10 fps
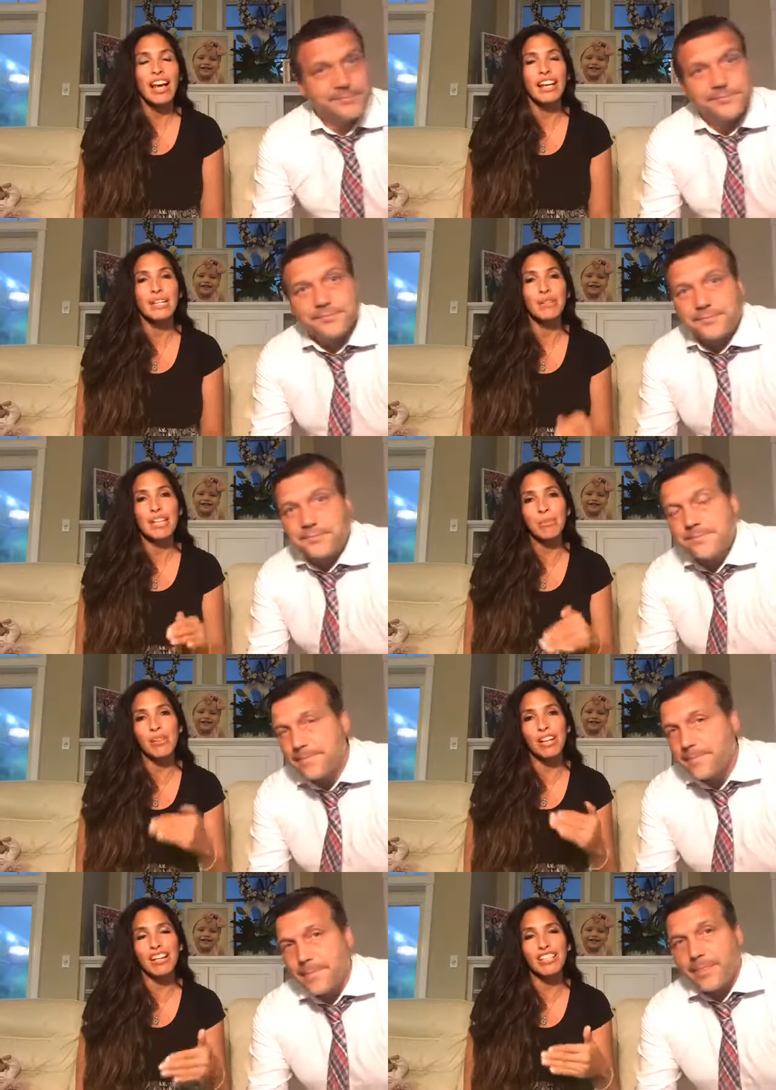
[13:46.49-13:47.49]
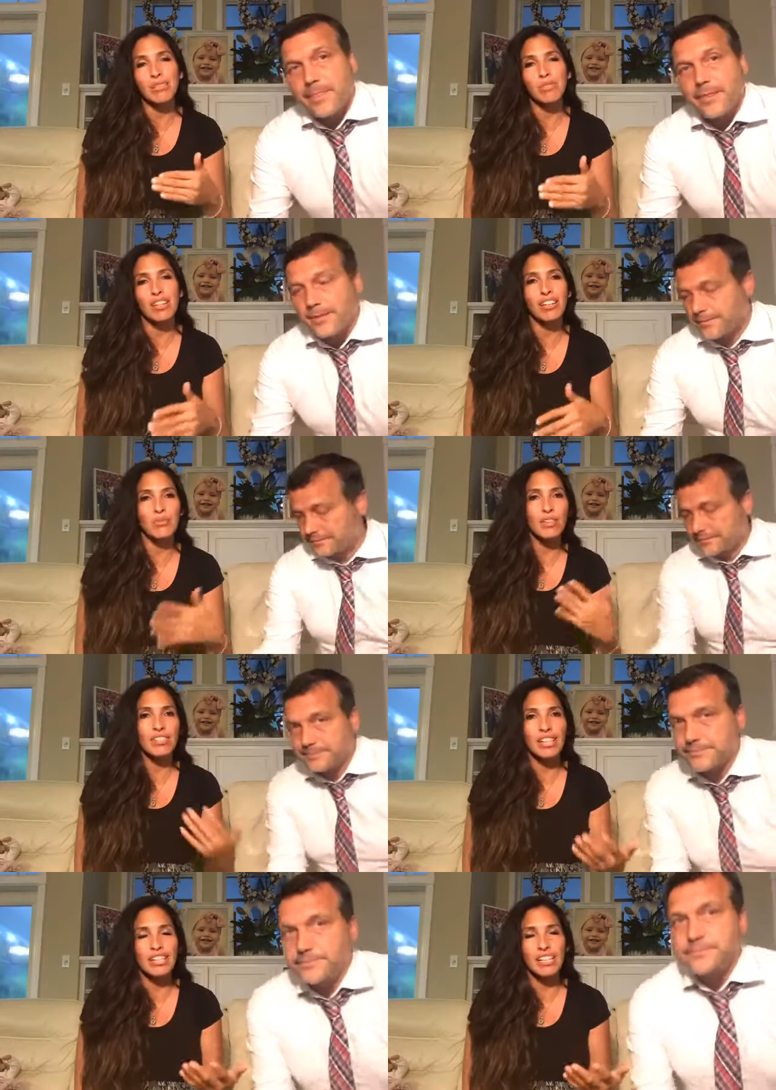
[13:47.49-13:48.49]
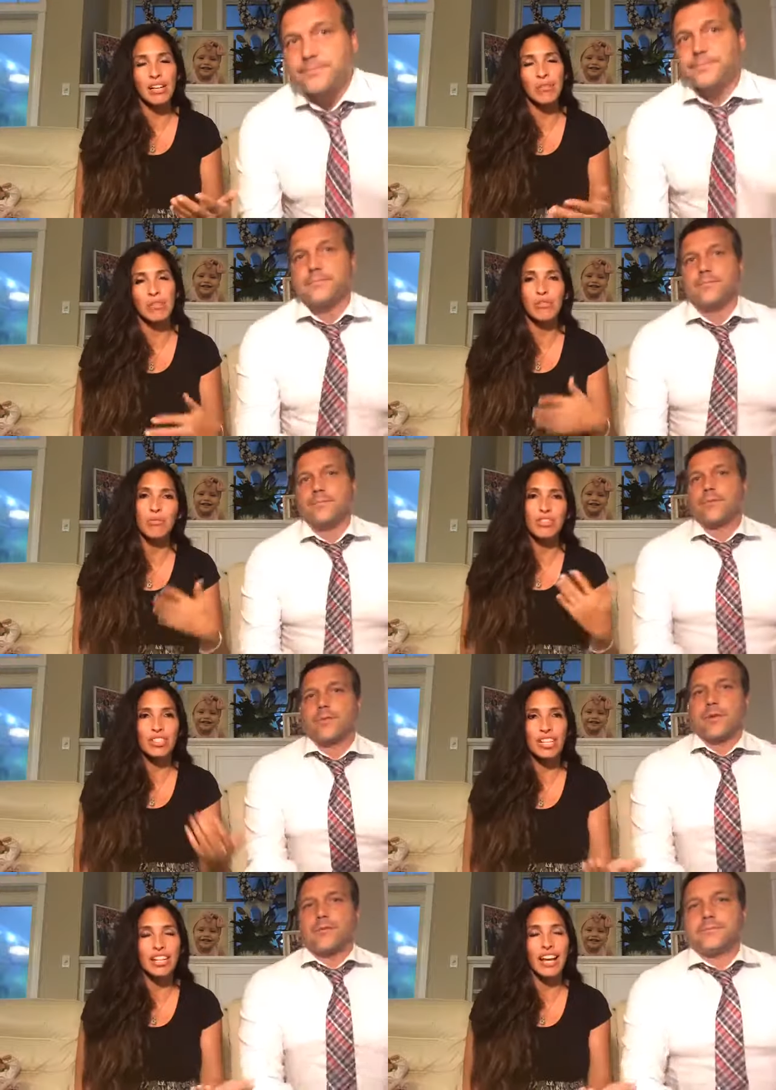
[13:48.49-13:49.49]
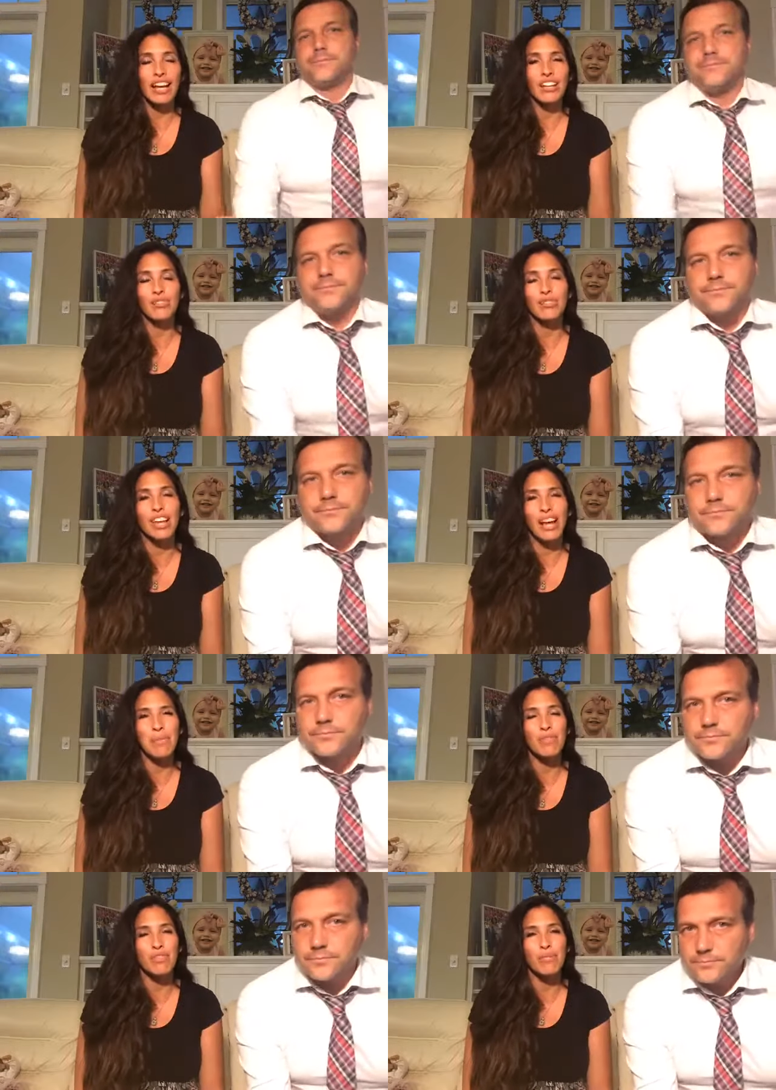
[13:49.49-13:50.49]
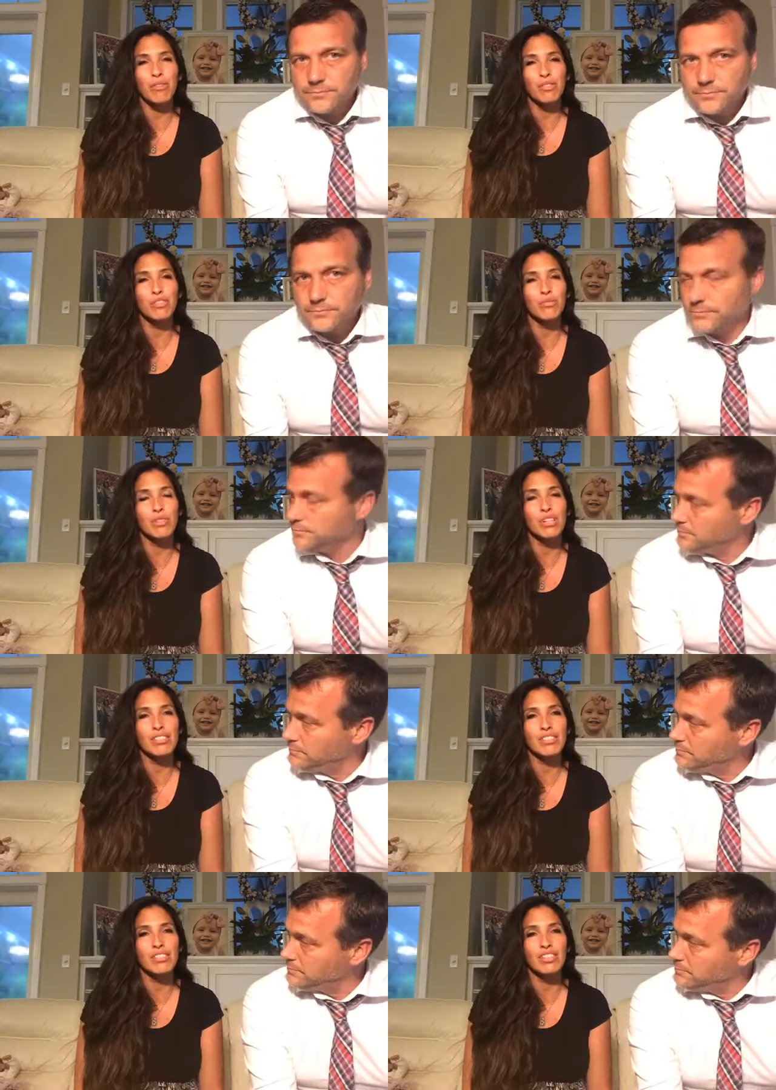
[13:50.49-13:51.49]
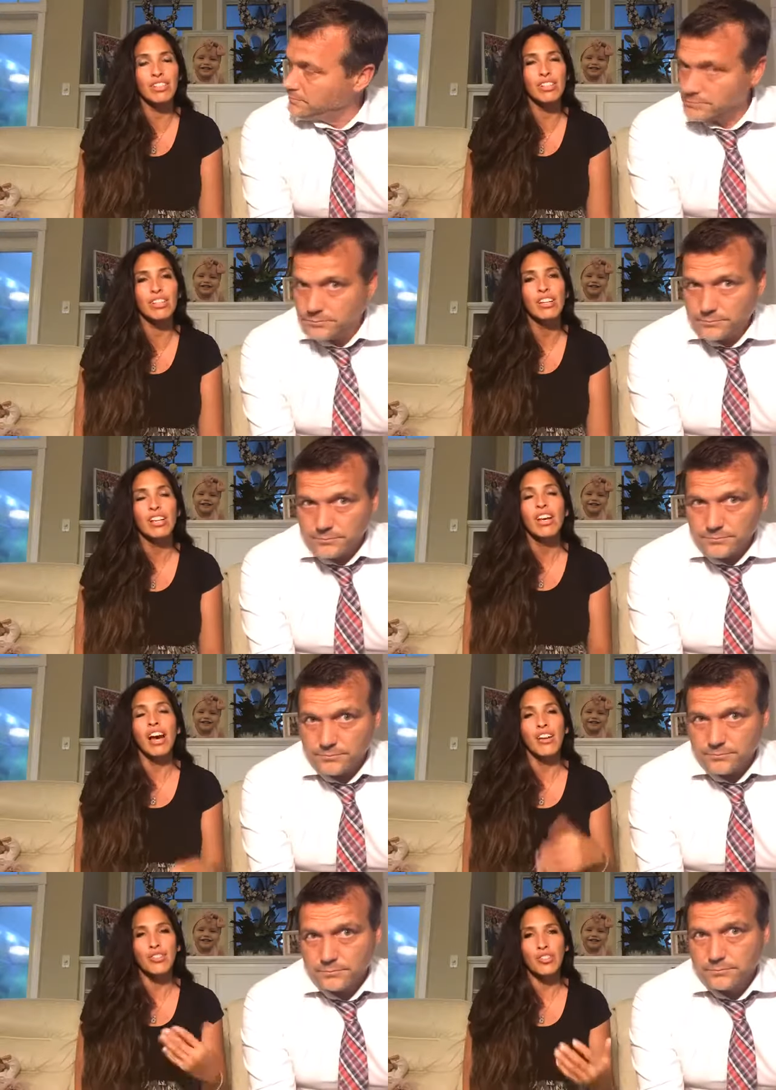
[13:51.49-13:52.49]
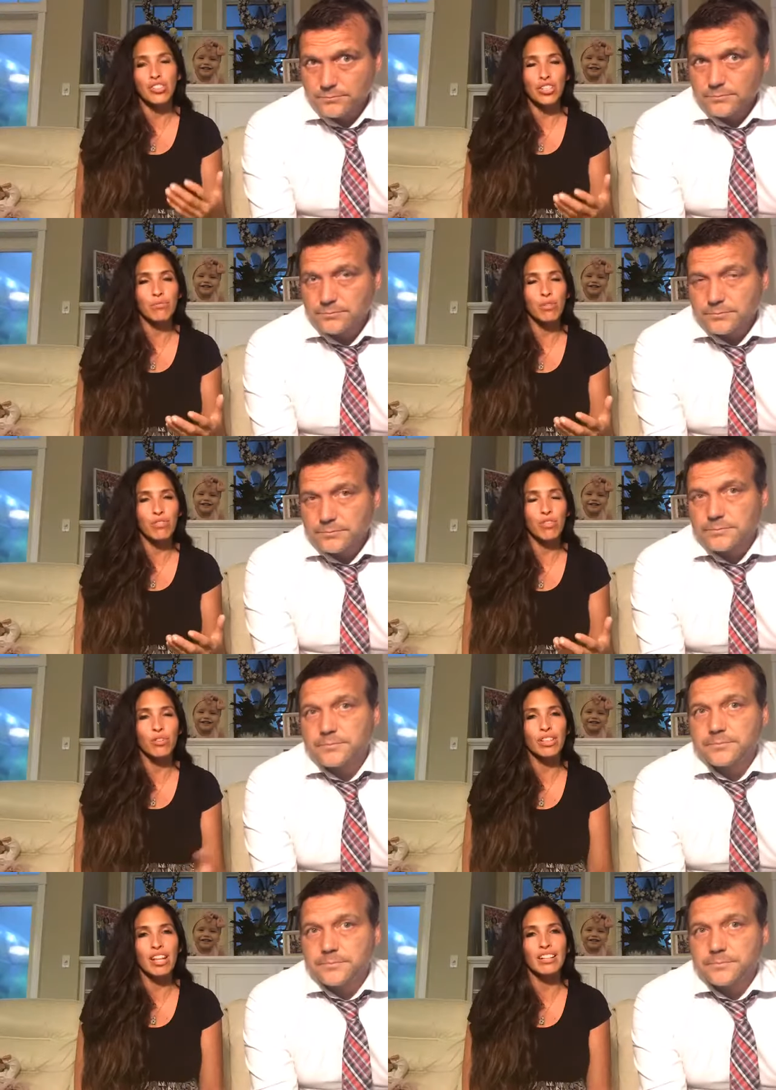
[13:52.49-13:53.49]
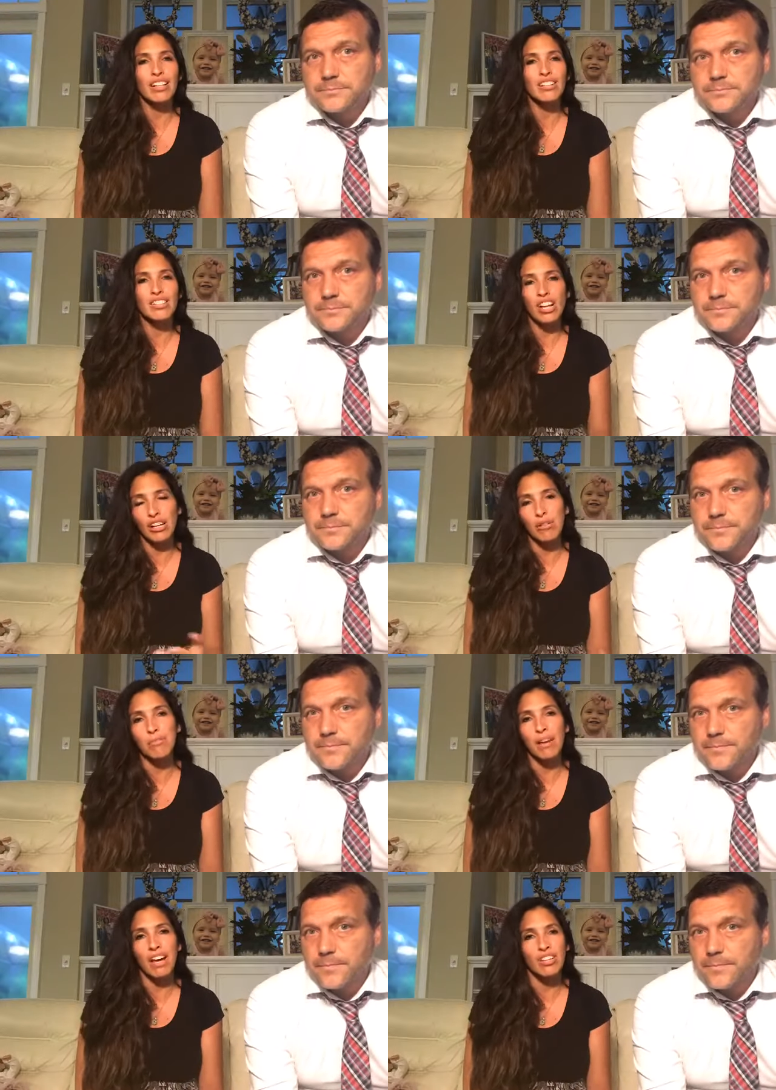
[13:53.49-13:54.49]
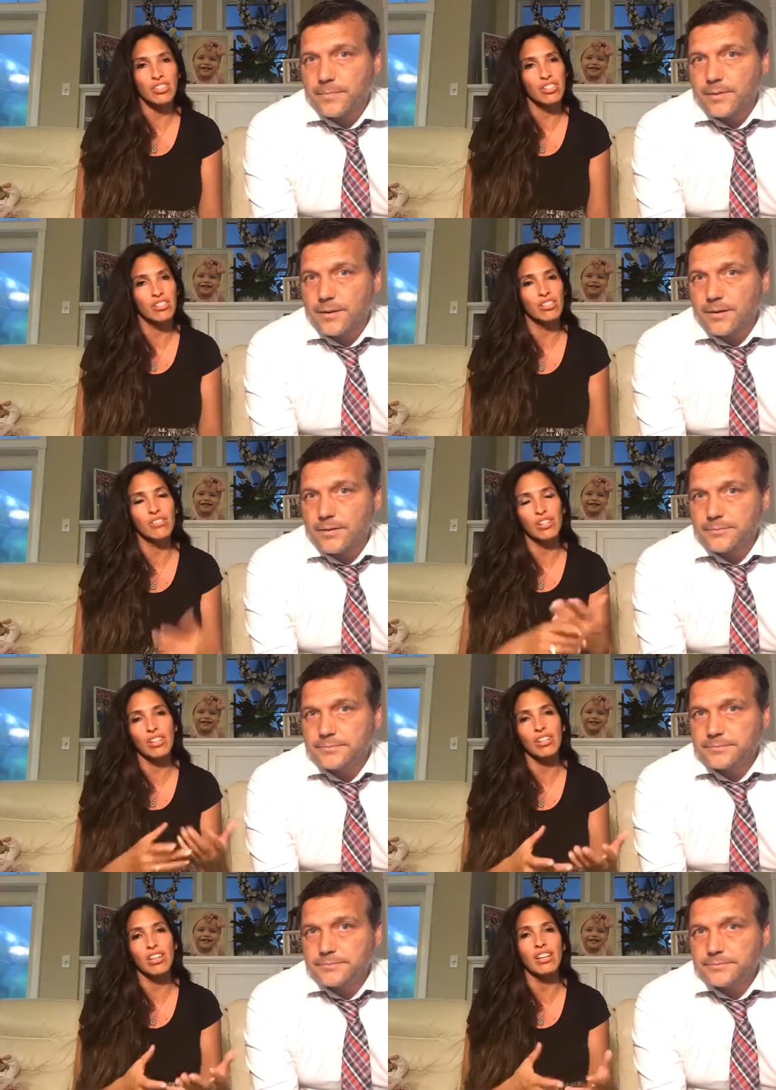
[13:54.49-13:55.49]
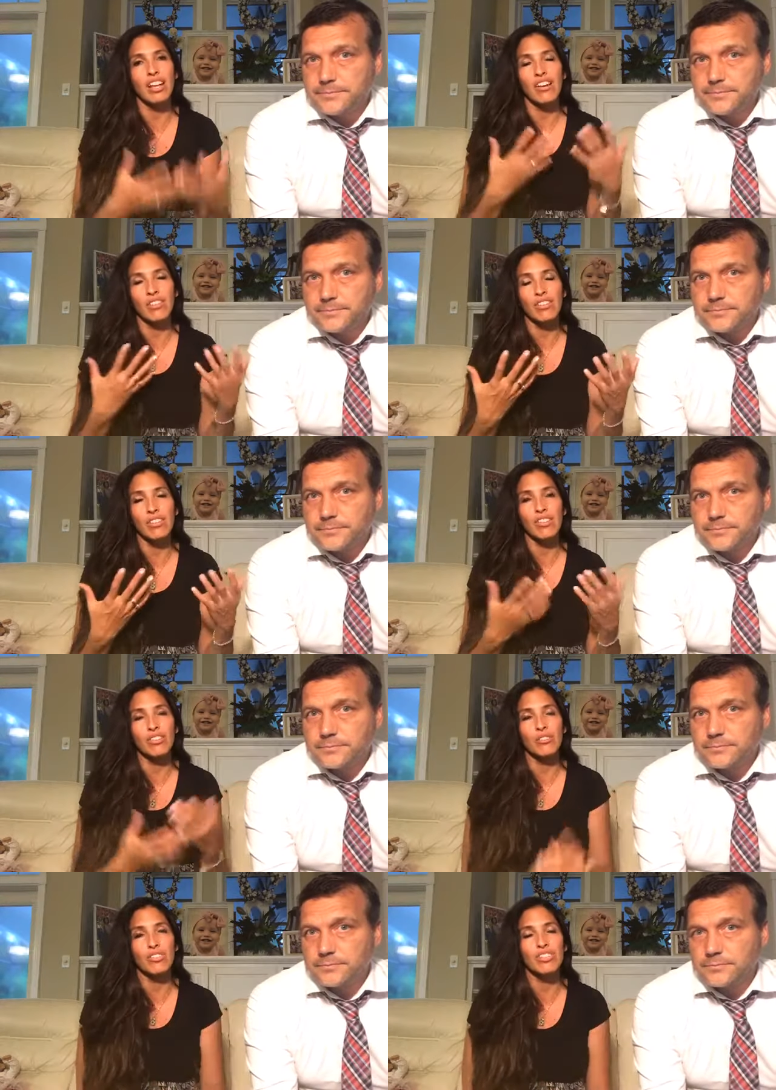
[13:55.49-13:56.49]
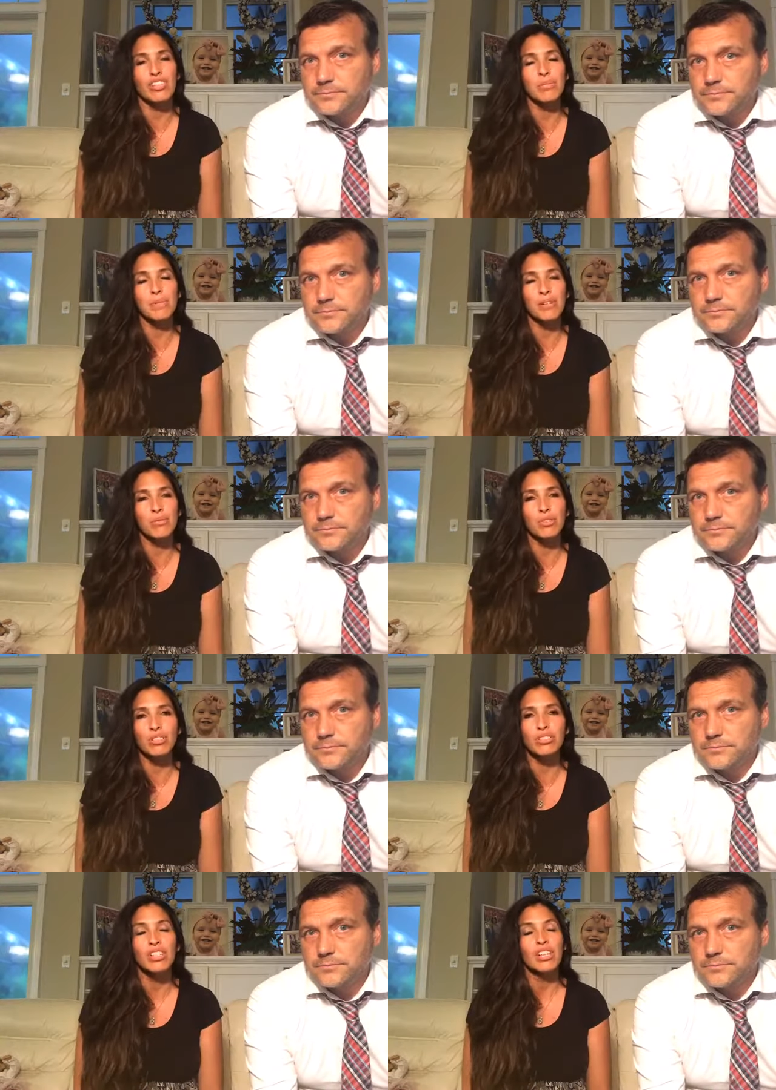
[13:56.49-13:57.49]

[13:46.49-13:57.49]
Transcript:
Speaker 1: And he would keep on asking me, "When's Layla coming? Where's Layla at?" You know, and that happened for about two weeks until he understood more fully that Layla's not coming back. She is living in heaven. You know, she's in the spirit world,